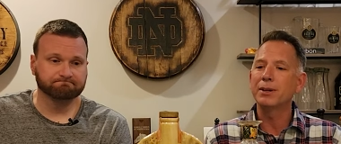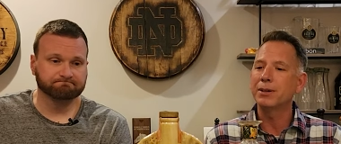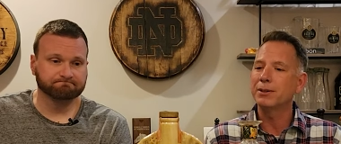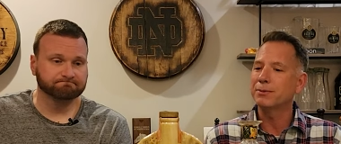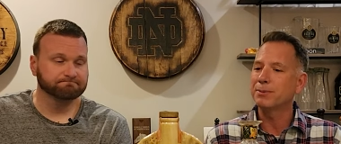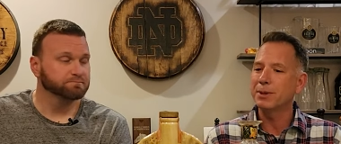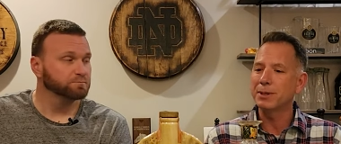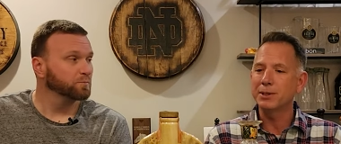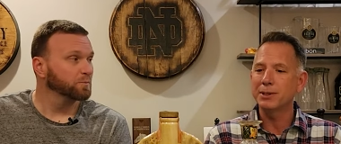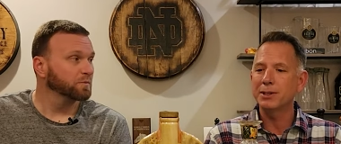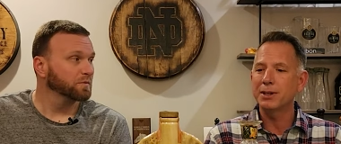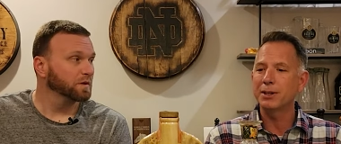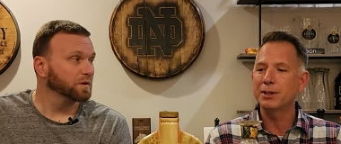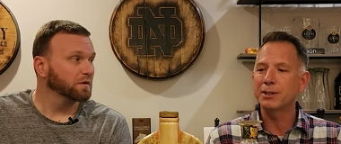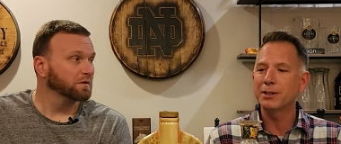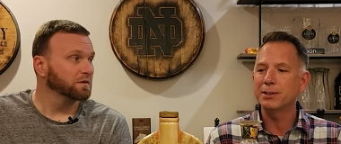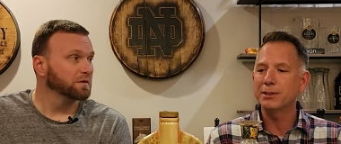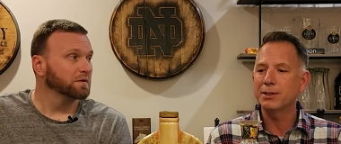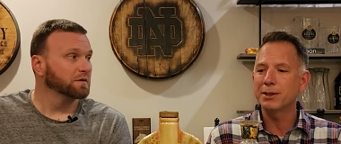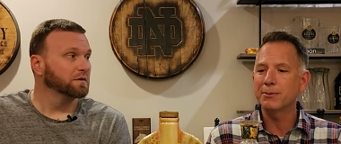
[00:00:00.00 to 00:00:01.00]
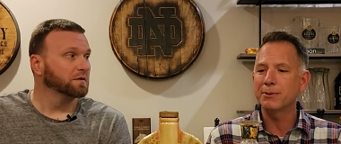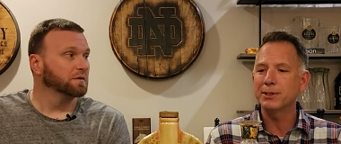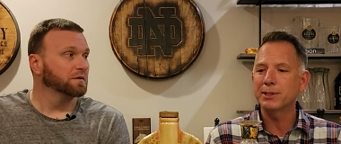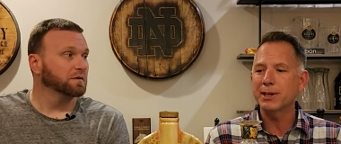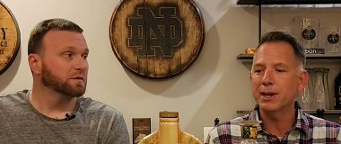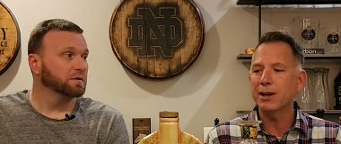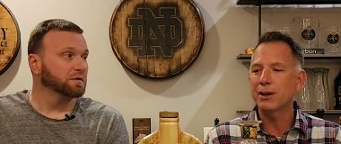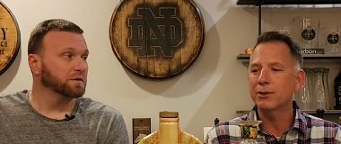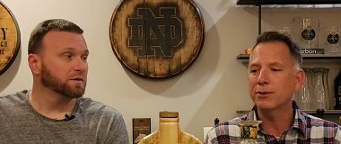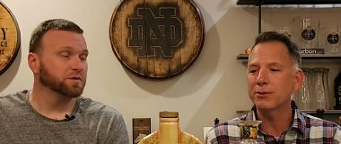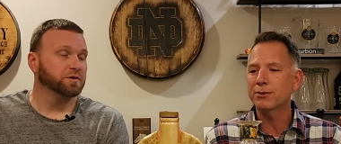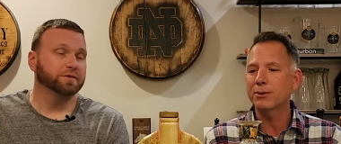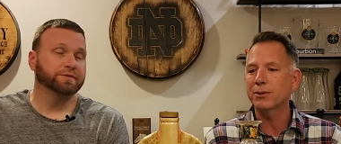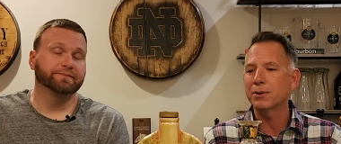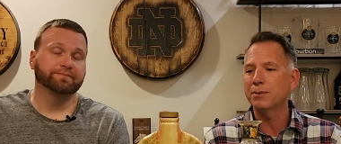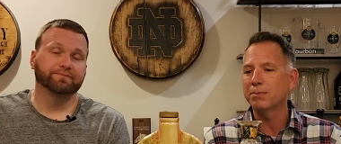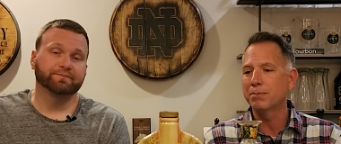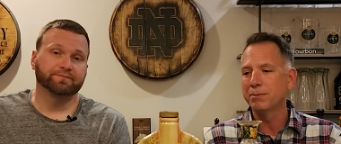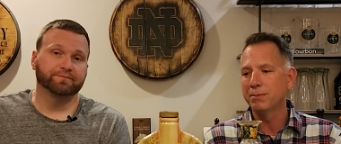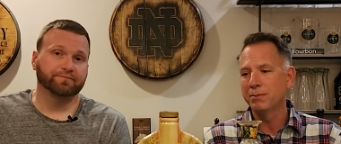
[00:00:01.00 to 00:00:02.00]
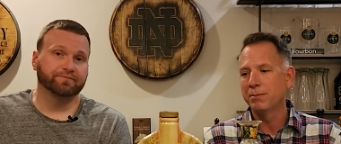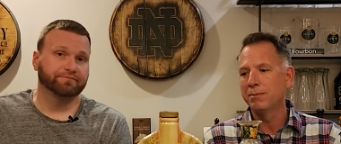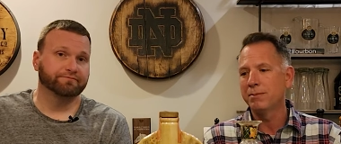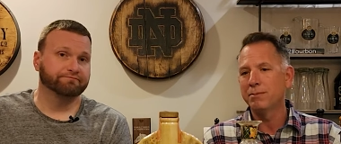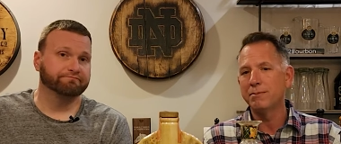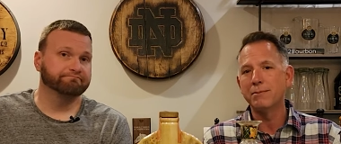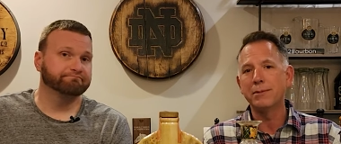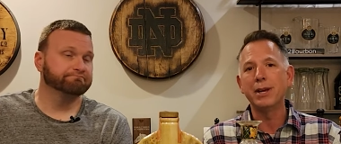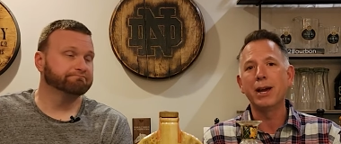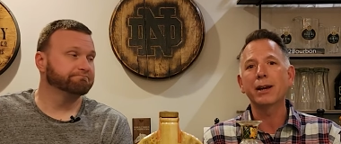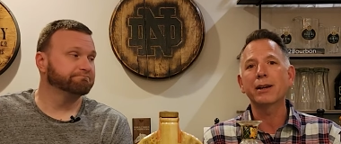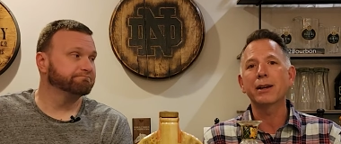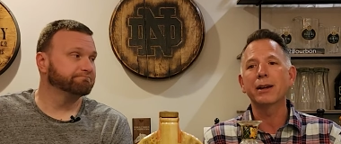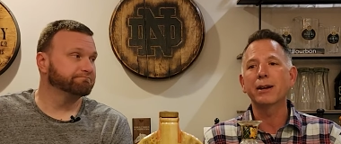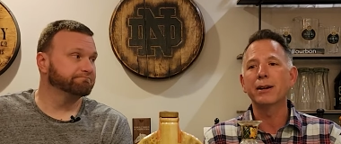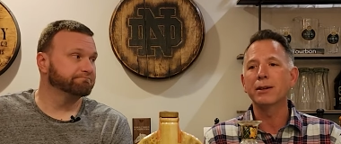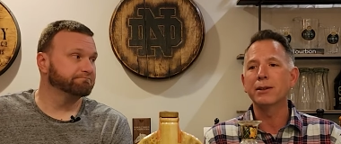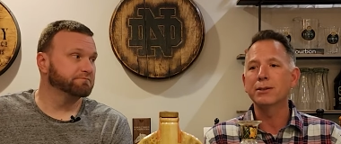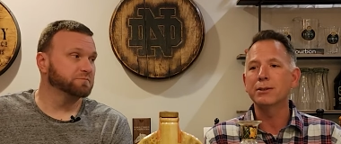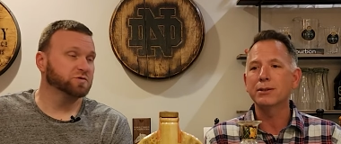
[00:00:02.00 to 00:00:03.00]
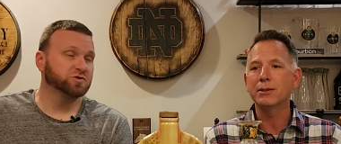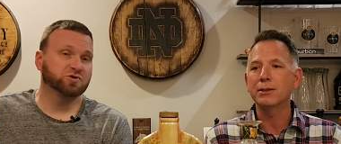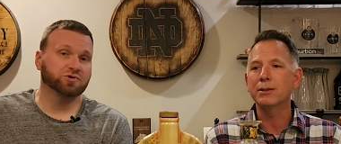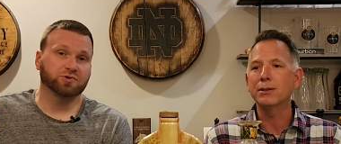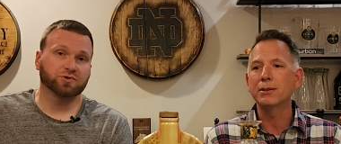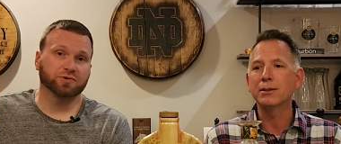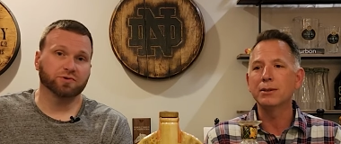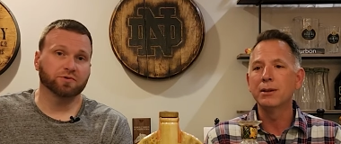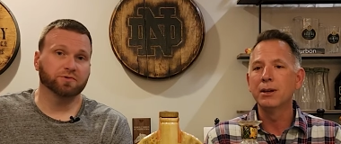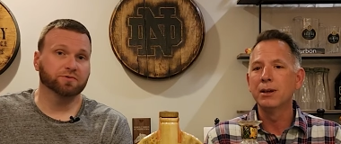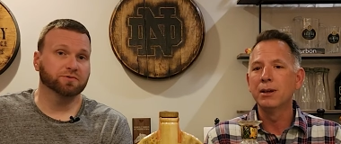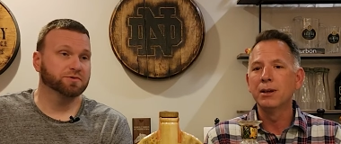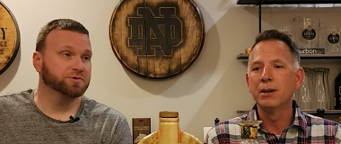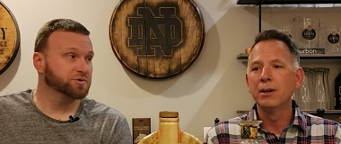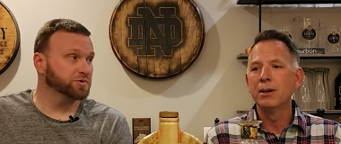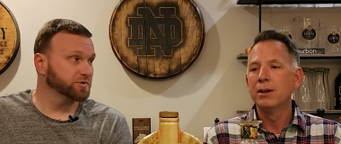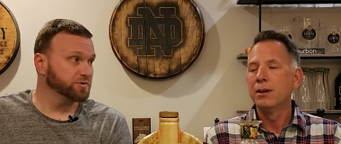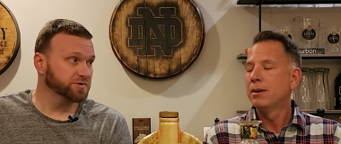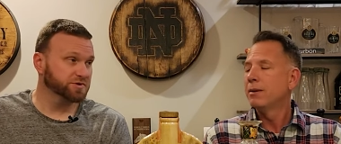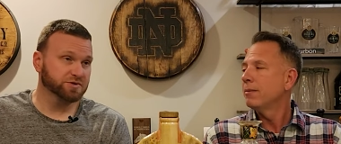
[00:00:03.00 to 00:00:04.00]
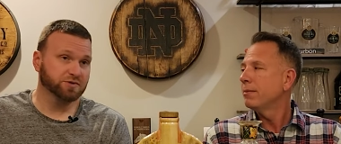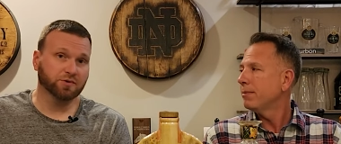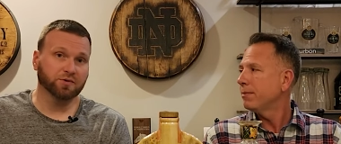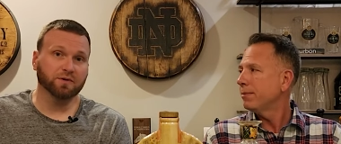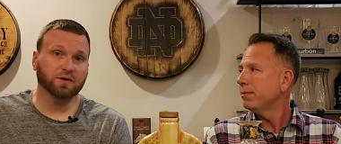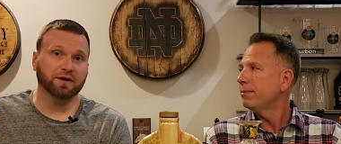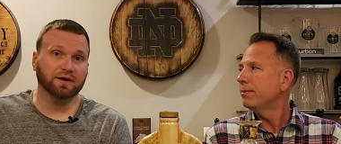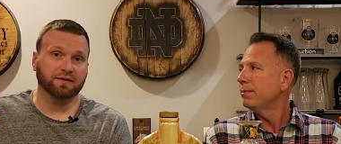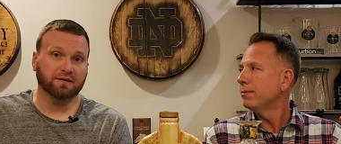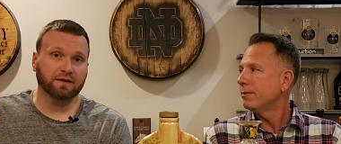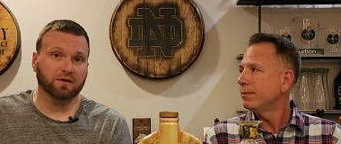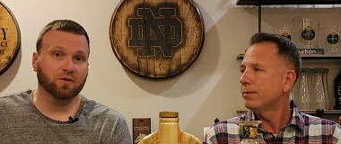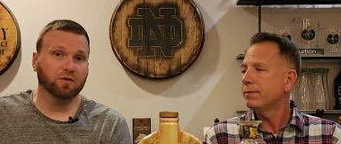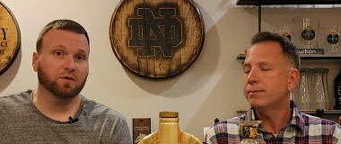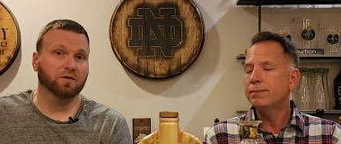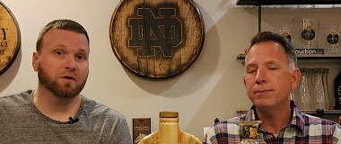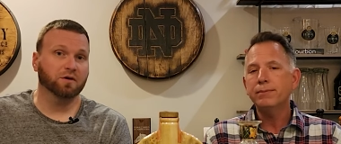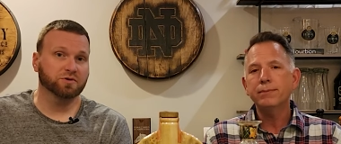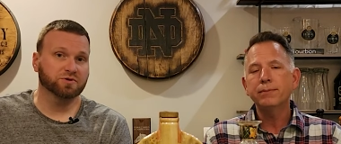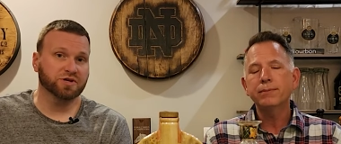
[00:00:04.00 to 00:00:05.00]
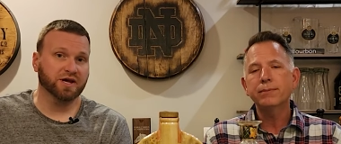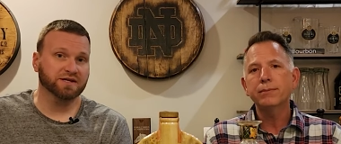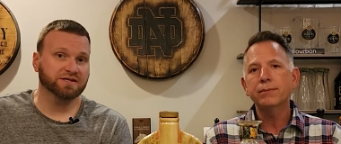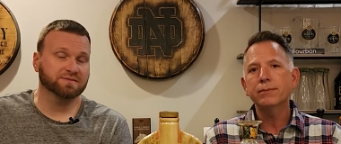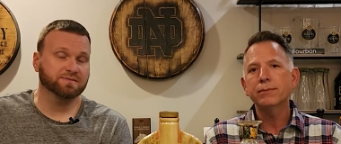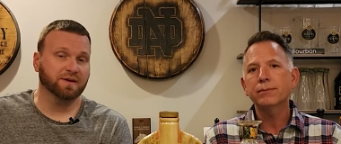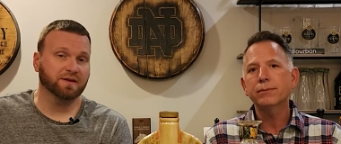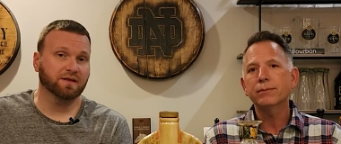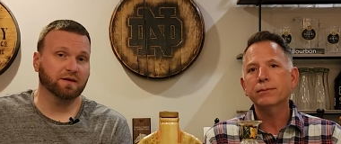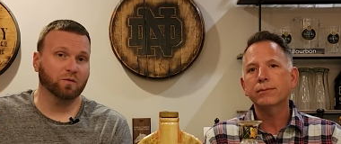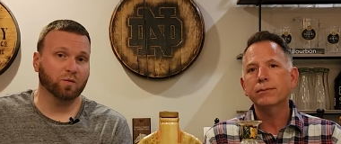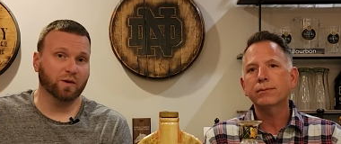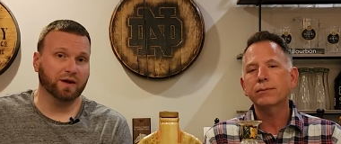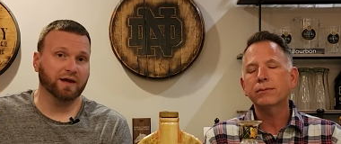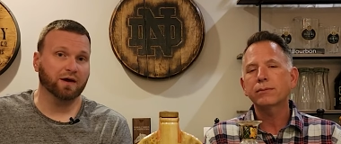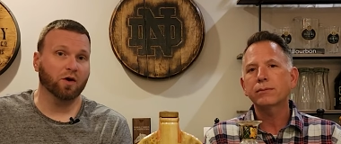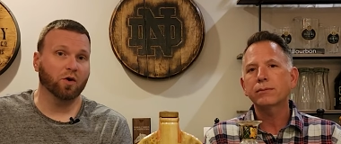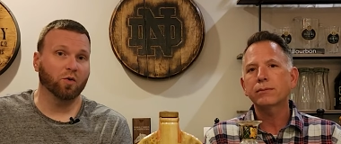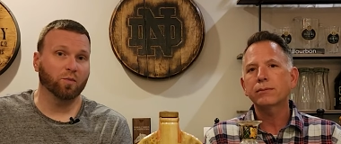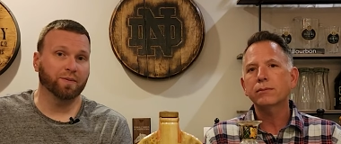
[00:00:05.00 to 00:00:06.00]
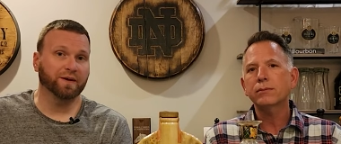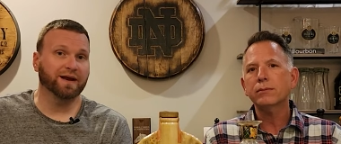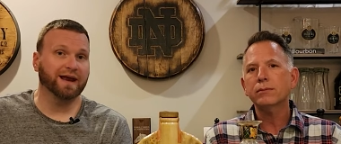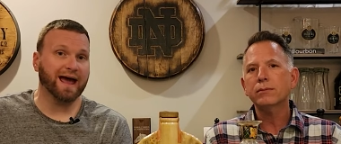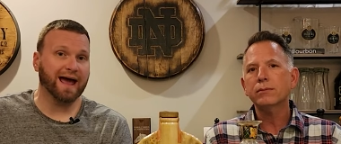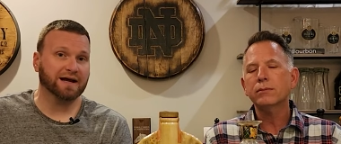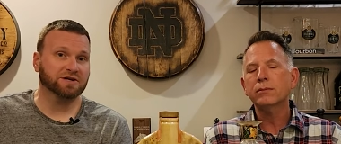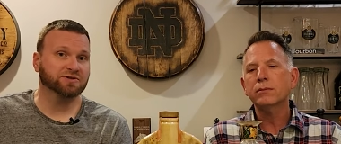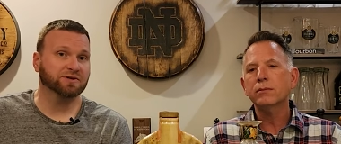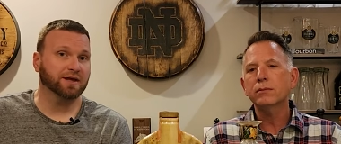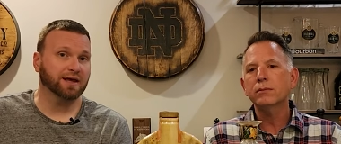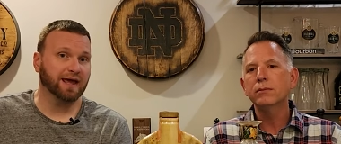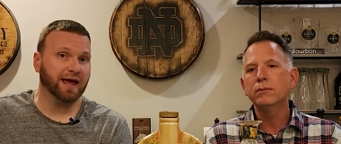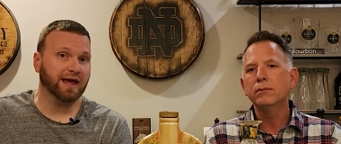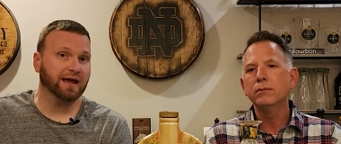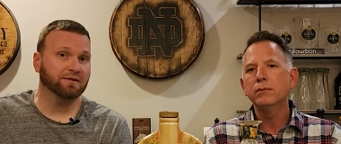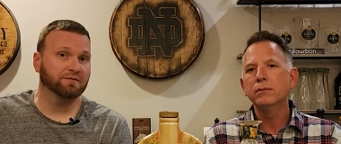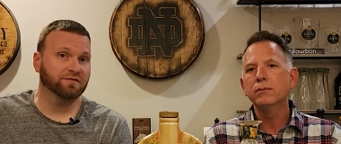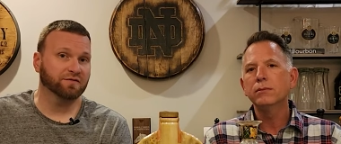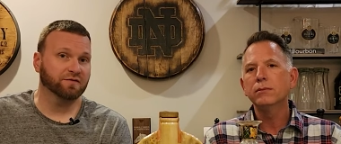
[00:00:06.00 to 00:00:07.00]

Speaker 1: has been sitting in someone's house for decades. And
Speaker 2: true story, the Old Crow Chessman that we opened actually came